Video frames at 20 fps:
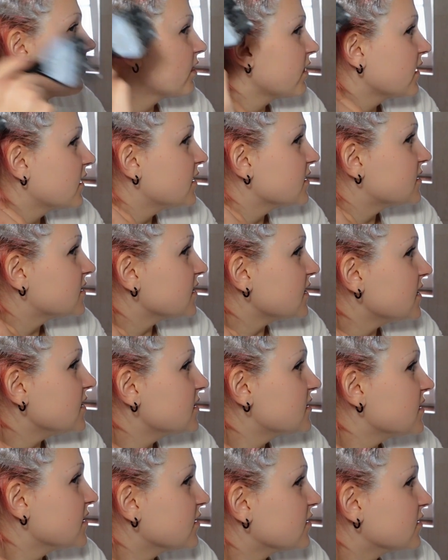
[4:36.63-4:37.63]
think it's
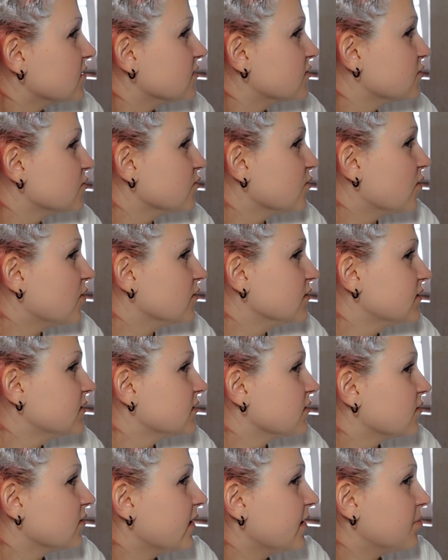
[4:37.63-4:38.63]
easier to
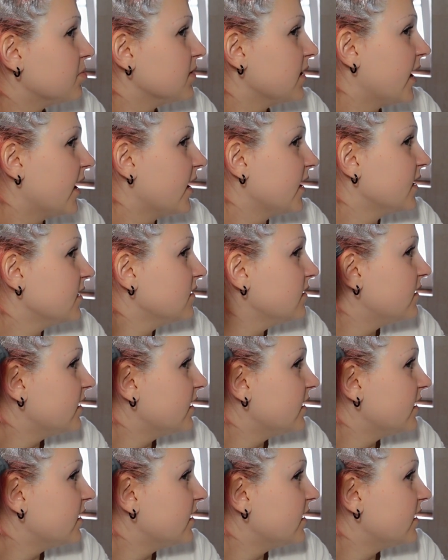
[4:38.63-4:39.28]
also apply it